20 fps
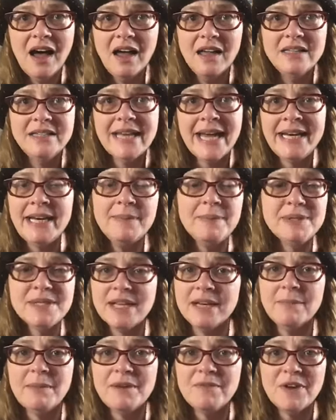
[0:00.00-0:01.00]

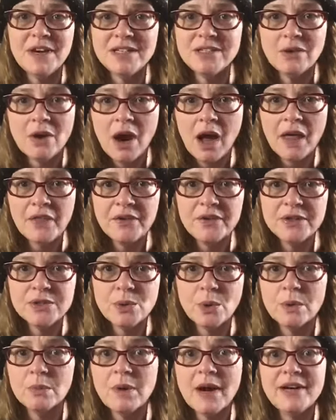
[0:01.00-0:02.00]
90% of my friends are authors
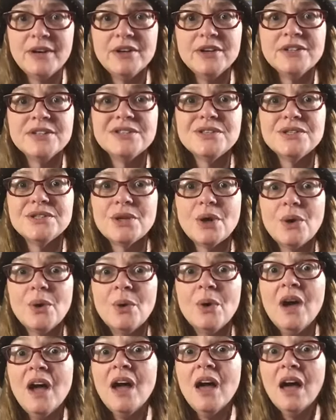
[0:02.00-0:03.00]
or writers,
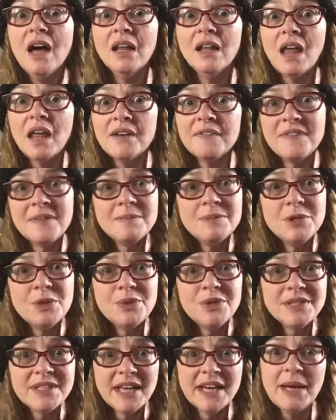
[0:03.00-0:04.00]
so a lot of them do
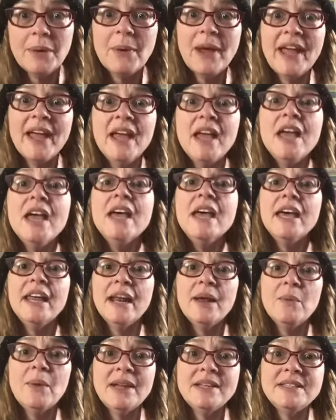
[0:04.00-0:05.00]
this anyway. And
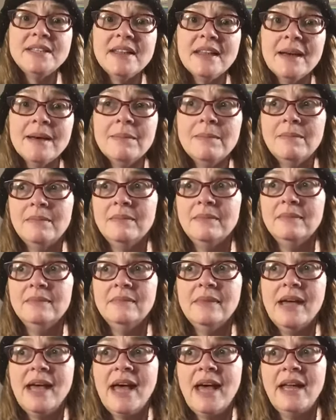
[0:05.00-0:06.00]
I went to them
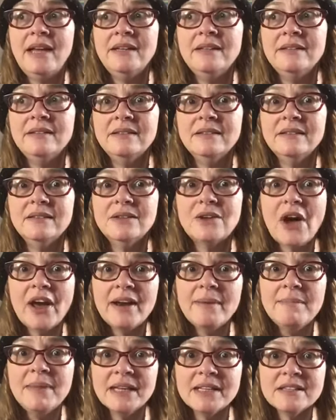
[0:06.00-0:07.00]
and got
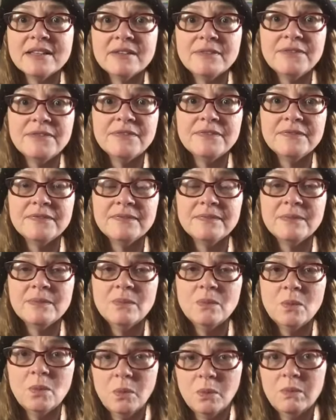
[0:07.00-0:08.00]
a mix of
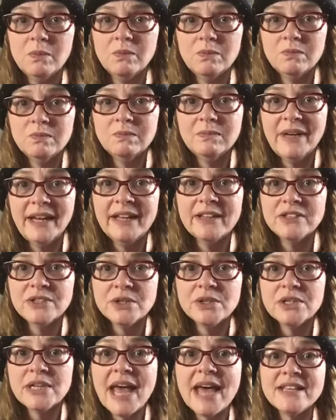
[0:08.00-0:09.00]

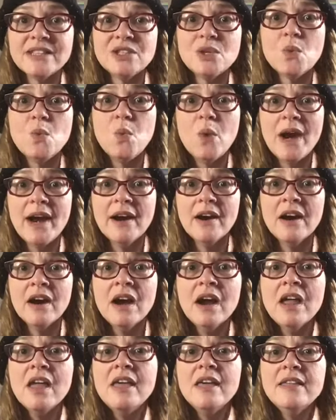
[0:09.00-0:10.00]
answers as to where
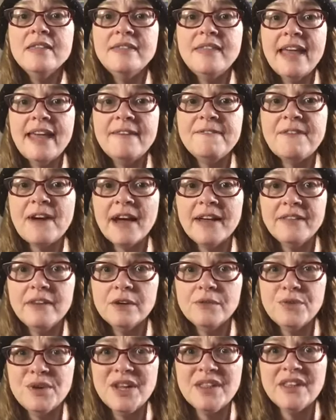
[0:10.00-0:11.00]
they find their
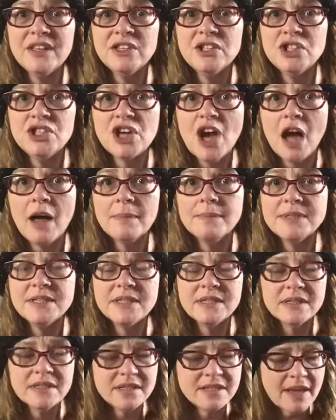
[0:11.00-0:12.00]
freelance
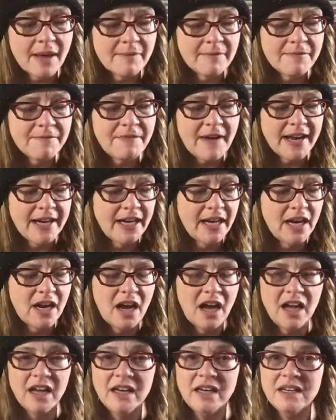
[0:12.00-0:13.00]
jobs. Some find it
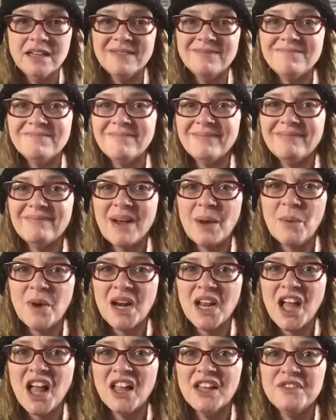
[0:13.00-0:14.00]
on, I
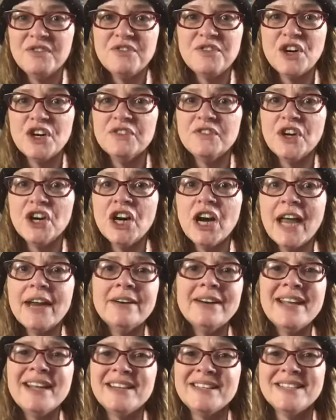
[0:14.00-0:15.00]
want to call it fervor. I
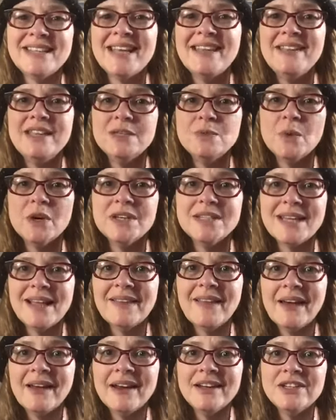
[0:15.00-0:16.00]
don't know how to say these words out
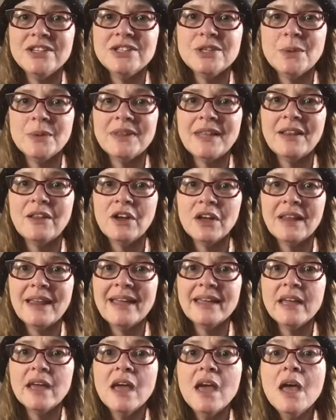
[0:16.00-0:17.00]
loud, I just know what they look
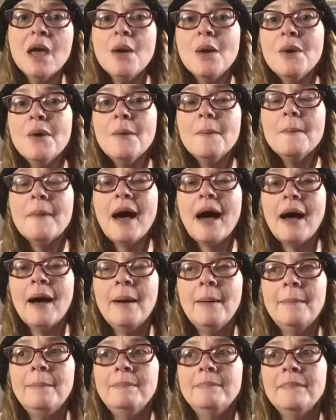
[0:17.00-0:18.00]
like.
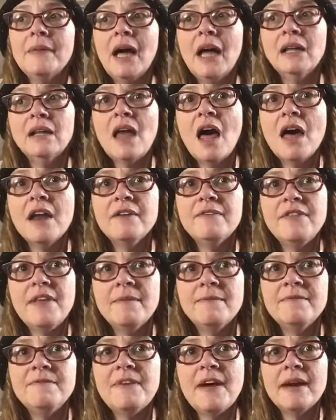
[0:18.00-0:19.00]
Um, a lot of
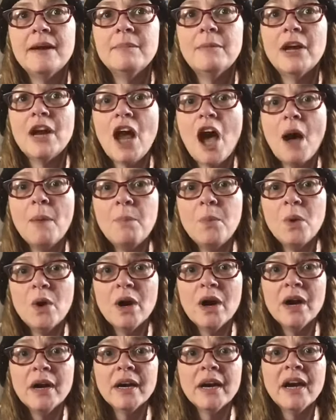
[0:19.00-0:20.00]
them found them on
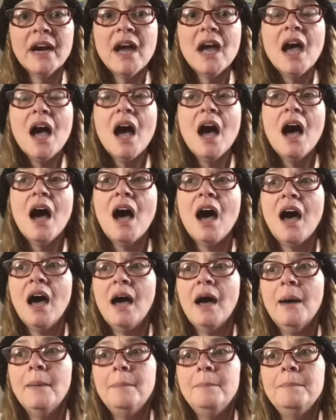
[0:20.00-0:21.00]
Upwork,
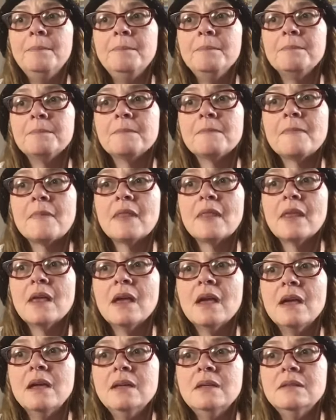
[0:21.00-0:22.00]
um,
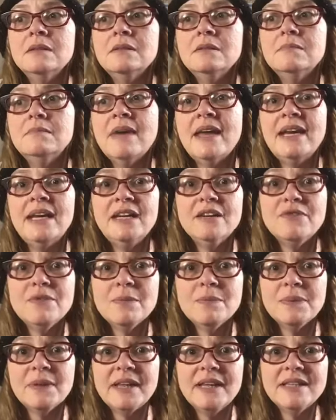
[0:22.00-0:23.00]
many
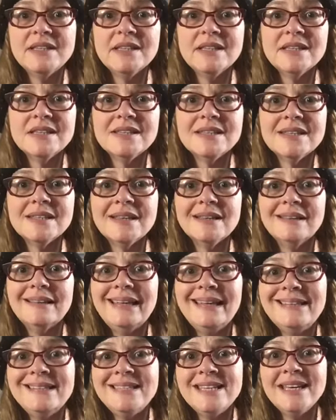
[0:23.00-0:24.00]
different places
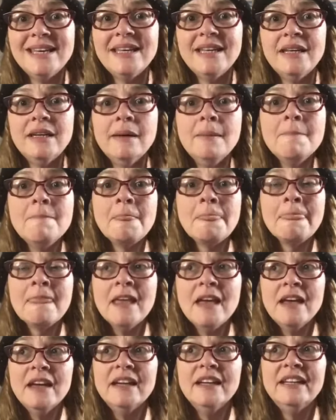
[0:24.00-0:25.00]
LinkedIn,
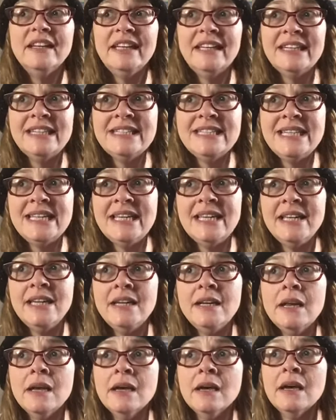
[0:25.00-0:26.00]

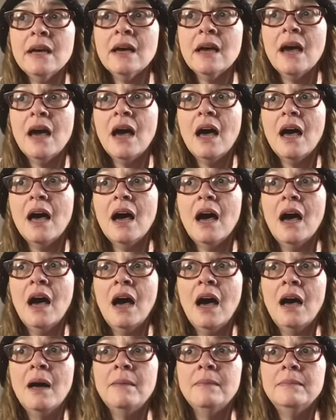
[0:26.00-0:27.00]
Indeed,
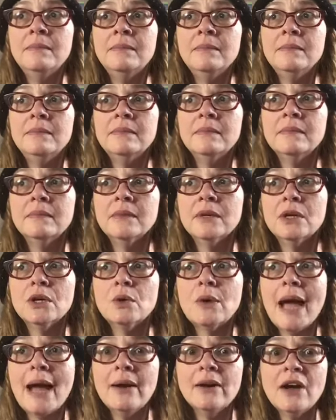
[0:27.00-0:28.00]
um,
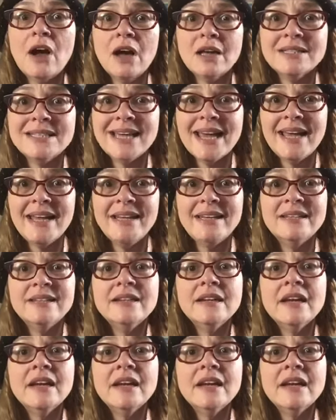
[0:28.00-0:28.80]
Crowd Content.